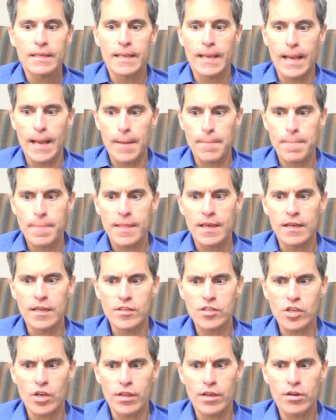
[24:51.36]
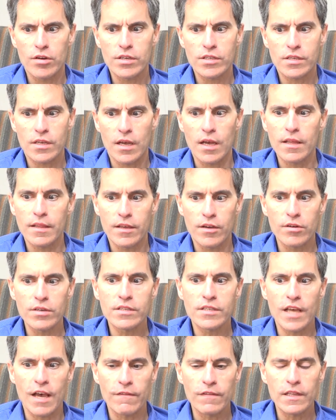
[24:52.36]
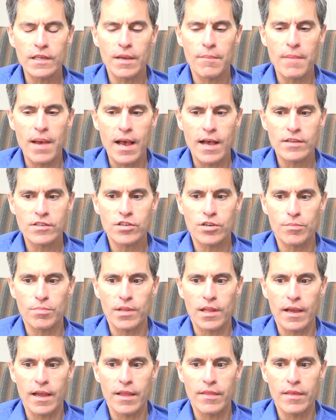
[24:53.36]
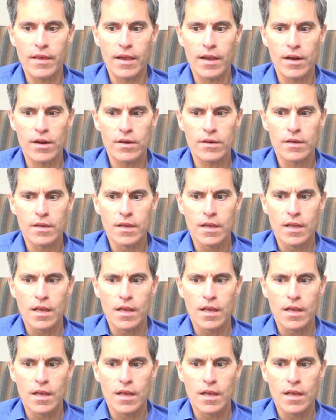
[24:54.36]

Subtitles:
Yeah, and so there is definitely a master plan there